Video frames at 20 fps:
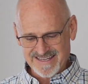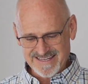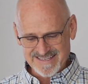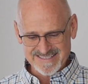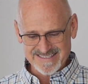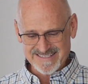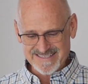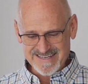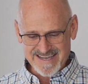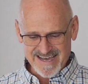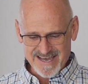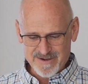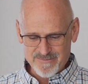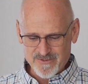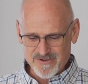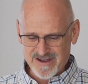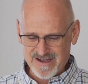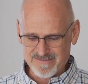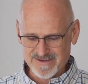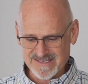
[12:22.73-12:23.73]
is not a
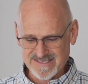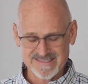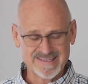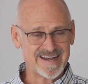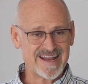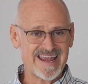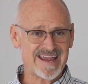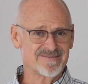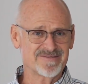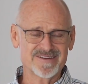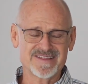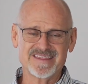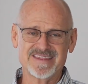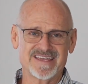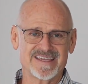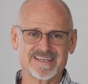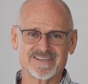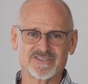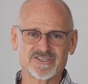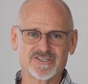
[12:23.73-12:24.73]
promise that
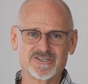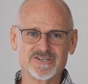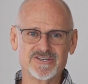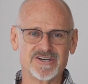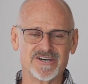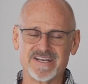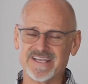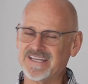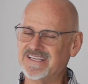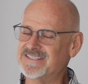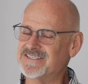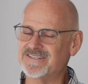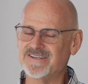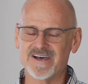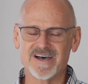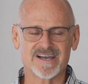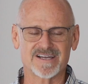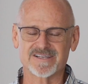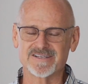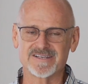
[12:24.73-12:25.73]
everything is good. It's
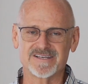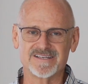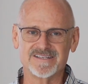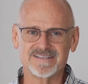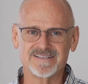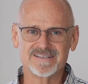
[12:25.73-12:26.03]
not good.